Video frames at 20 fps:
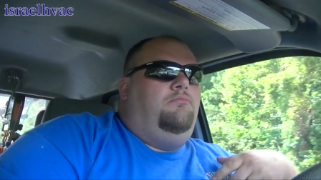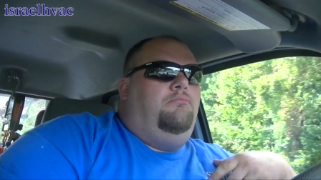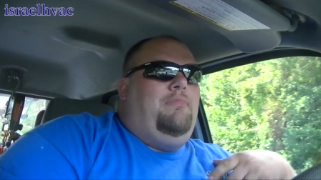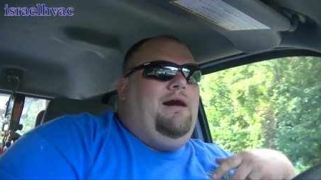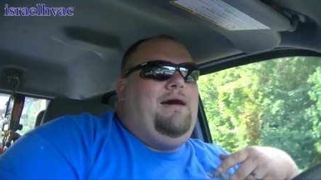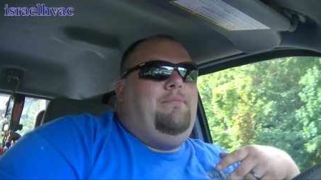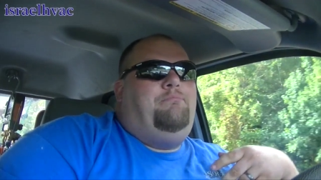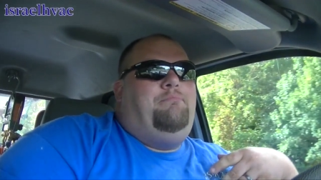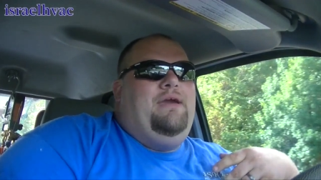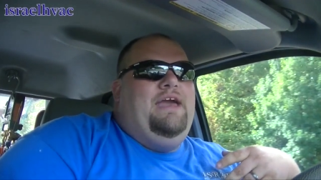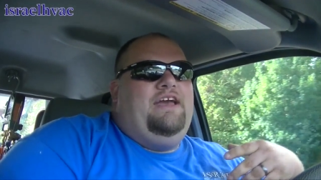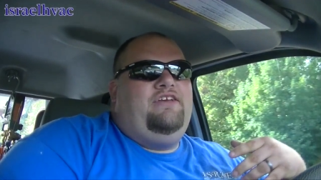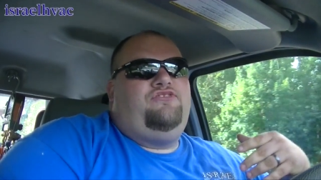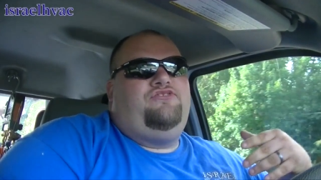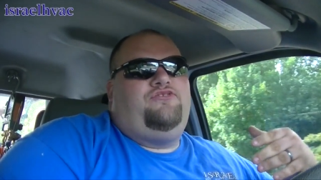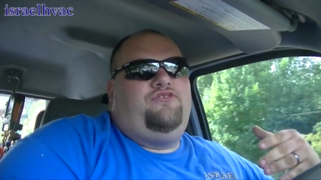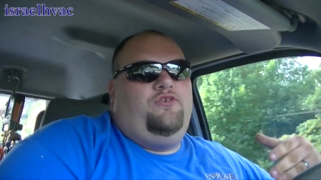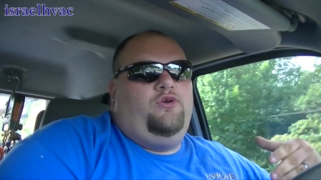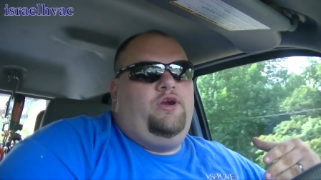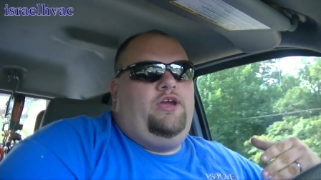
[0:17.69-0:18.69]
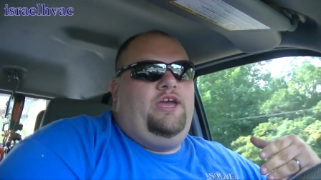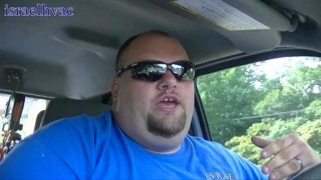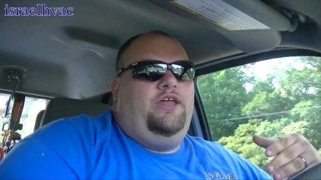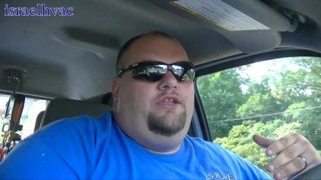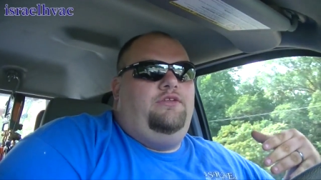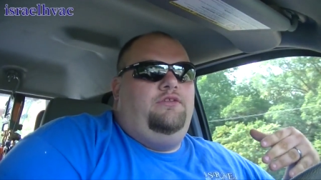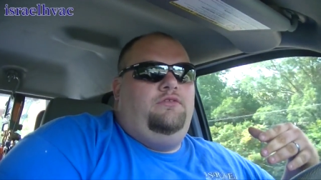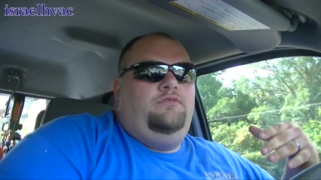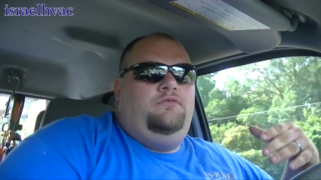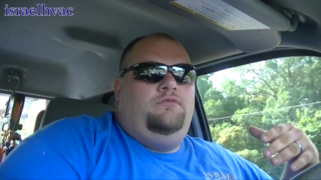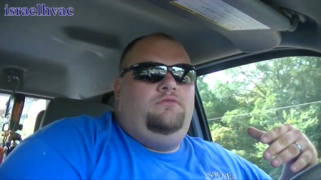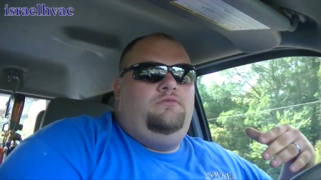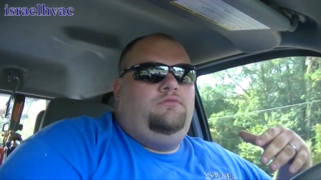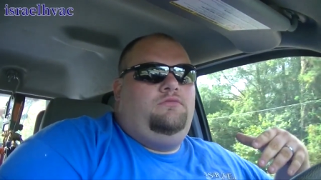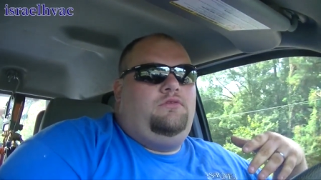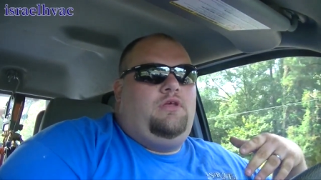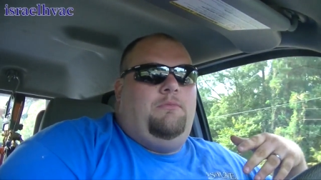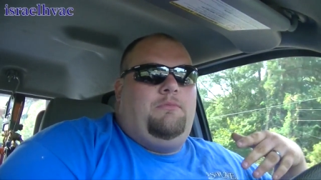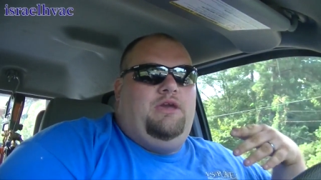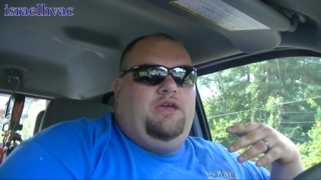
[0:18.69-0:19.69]
my best friend,
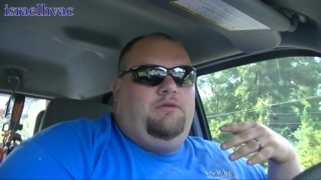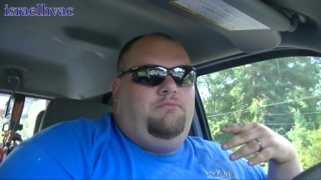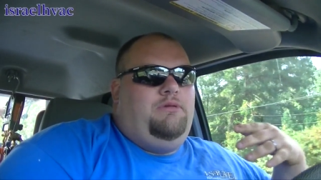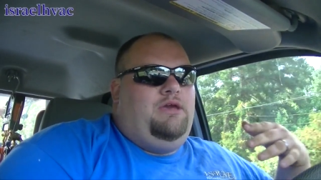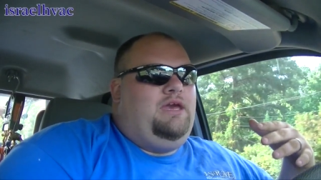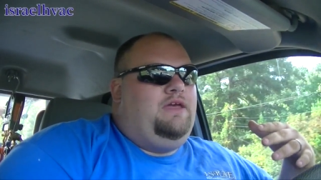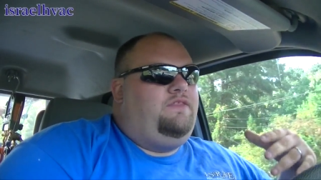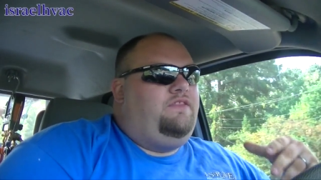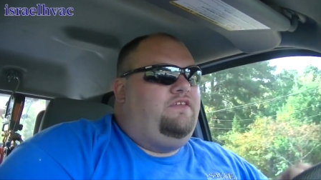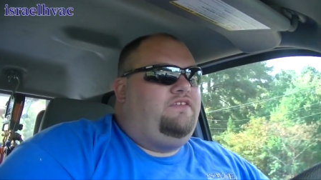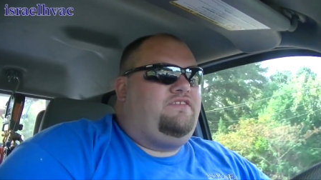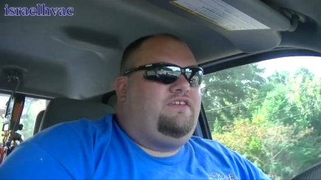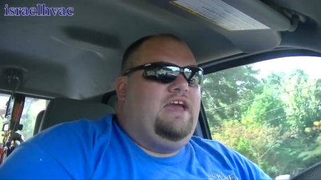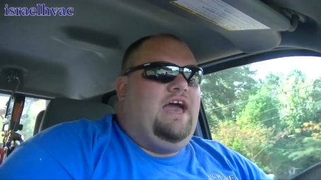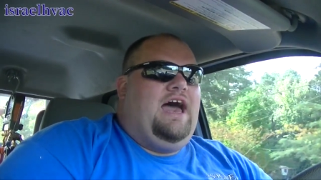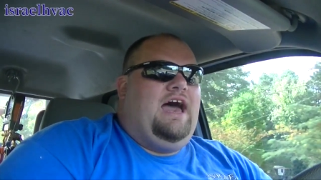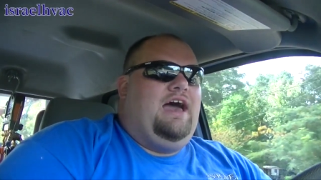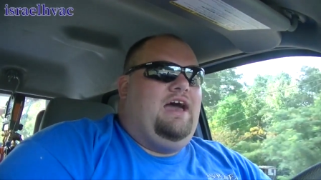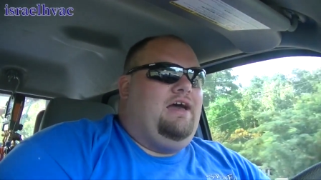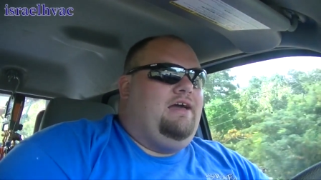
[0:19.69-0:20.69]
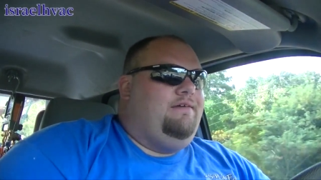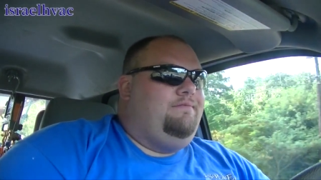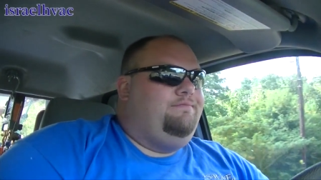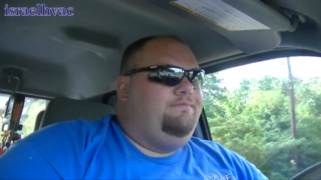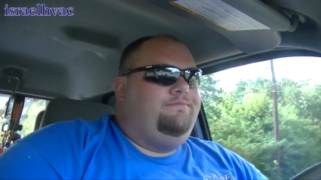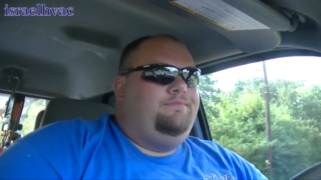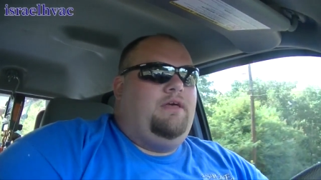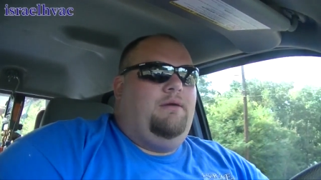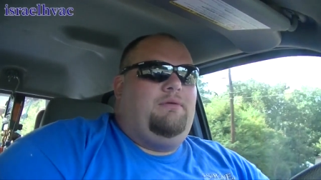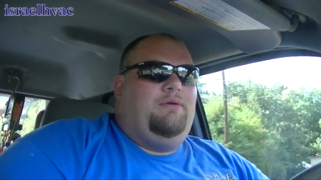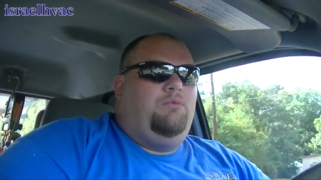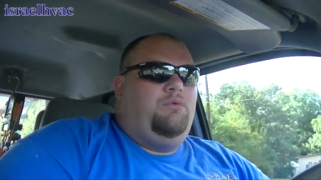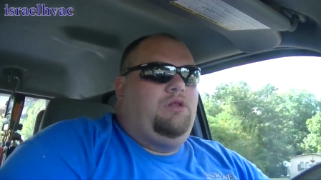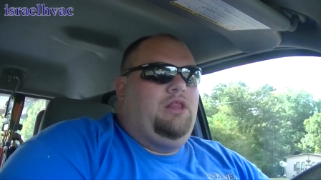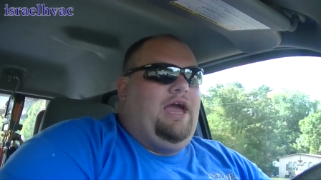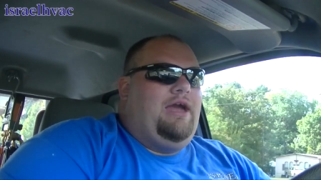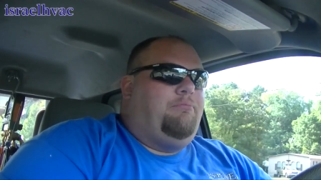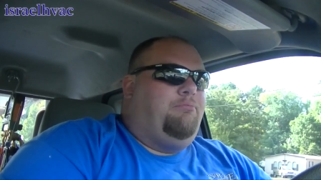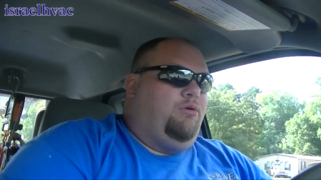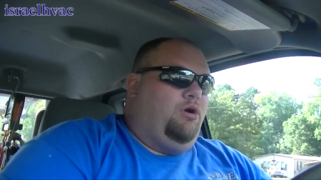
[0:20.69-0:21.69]
I mean, me and this guy, I mean, we're
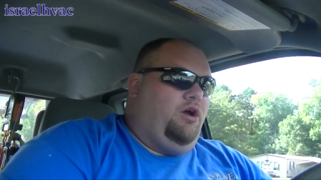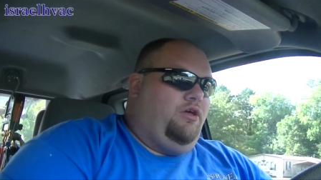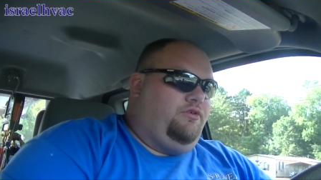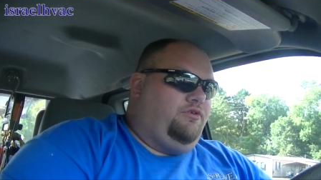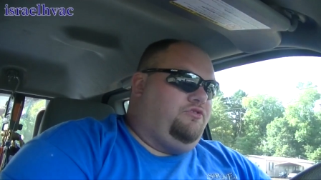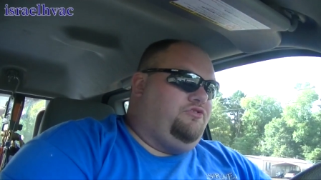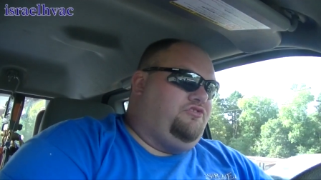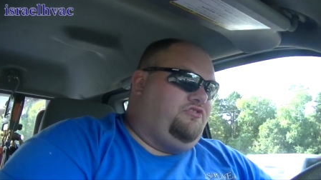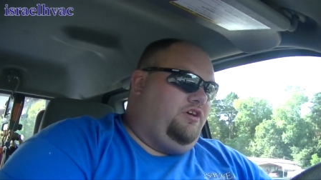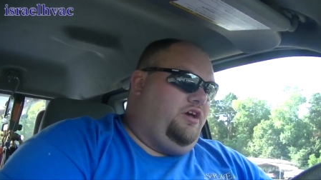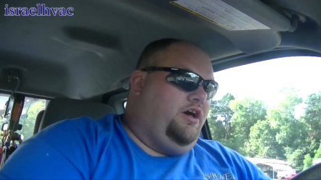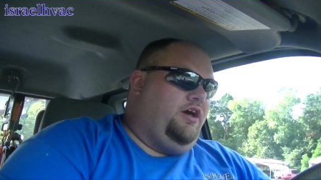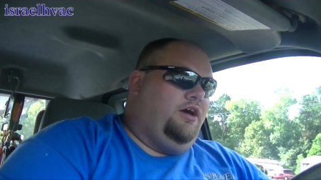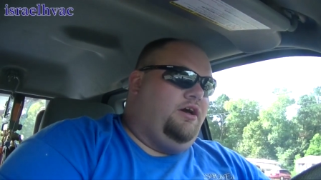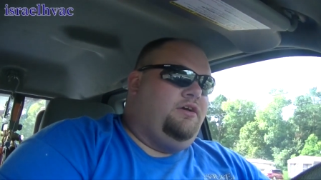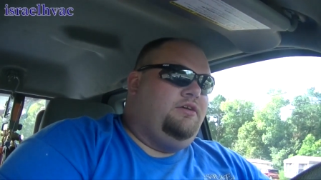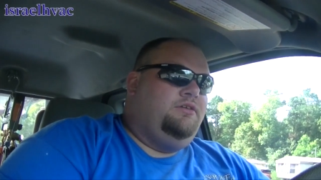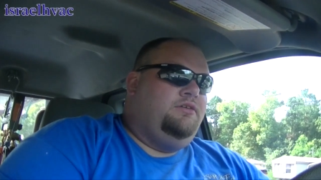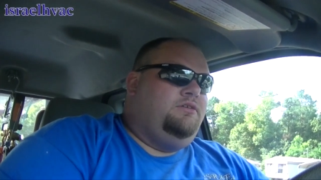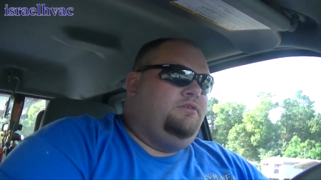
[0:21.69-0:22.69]
like brothers. Uh,